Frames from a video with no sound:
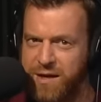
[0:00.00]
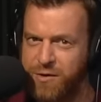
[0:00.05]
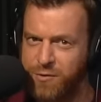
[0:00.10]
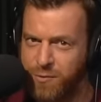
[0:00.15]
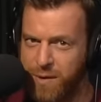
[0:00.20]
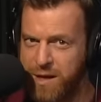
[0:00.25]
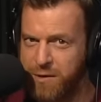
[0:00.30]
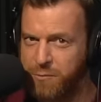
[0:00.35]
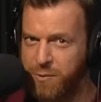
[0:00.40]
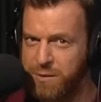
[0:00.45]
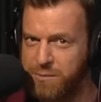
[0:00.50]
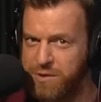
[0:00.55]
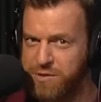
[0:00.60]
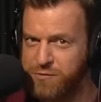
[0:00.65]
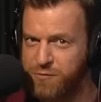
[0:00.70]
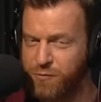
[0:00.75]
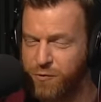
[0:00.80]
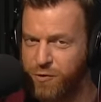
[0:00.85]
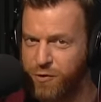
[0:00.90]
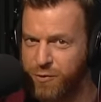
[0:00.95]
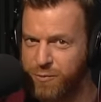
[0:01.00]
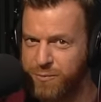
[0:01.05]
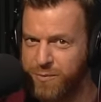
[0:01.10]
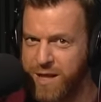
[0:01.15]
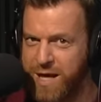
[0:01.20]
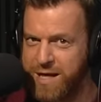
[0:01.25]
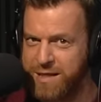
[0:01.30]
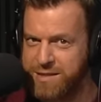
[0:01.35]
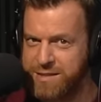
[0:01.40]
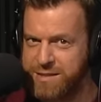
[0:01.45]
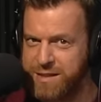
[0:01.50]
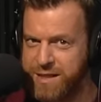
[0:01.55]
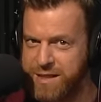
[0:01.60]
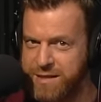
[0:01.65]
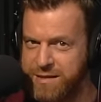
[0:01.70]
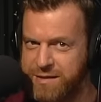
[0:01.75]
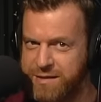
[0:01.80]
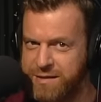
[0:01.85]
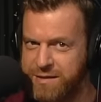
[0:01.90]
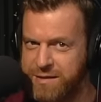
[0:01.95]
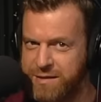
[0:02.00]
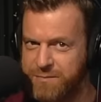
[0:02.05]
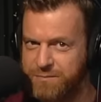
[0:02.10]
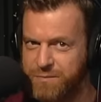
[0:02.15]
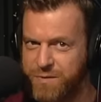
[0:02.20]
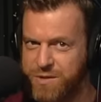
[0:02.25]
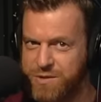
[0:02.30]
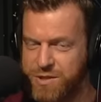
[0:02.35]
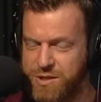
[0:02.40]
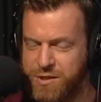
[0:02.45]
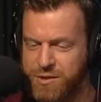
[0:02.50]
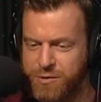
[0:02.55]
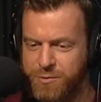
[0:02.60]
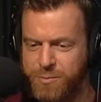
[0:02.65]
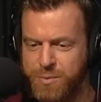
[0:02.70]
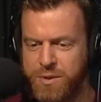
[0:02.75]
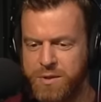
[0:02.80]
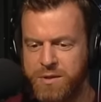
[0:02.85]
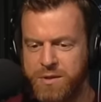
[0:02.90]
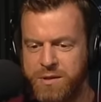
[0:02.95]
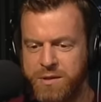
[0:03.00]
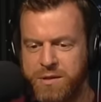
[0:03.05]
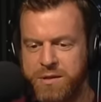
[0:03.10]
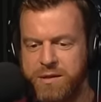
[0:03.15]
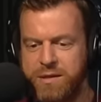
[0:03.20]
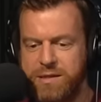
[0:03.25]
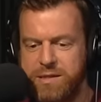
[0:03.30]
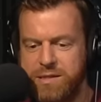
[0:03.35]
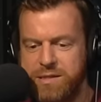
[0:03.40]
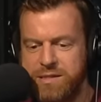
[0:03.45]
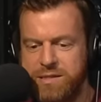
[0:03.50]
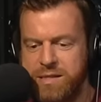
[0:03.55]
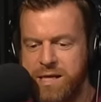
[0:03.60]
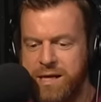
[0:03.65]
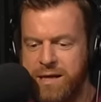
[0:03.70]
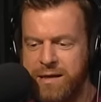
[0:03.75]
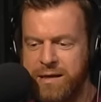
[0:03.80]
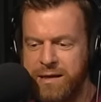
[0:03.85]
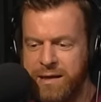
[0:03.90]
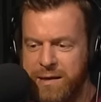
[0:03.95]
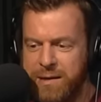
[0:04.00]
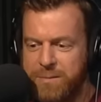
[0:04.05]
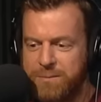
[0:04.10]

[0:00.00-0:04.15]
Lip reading: Great Women's Forum last night, JLP said.